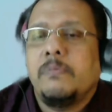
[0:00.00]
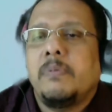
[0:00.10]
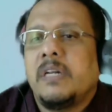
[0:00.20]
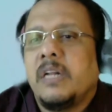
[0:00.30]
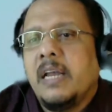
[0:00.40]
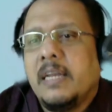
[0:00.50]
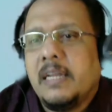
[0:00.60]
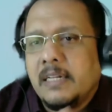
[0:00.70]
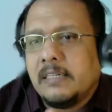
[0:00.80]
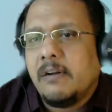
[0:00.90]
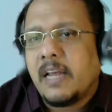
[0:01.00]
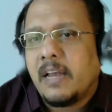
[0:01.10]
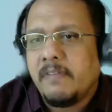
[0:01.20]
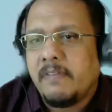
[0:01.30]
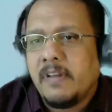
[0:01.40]
but it does not
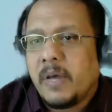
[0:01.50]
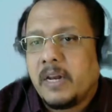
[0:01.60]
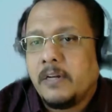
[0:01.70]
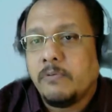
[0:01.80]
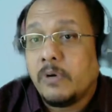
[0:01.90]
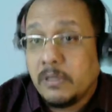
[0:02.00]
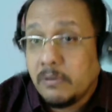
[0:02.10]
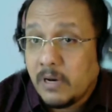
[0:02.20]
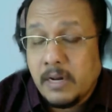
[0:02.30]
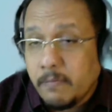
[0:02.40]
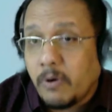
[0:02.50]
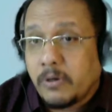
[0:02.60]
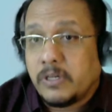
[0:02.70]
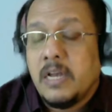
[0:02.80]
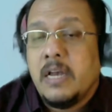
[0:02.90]
have any bearing to what you really want.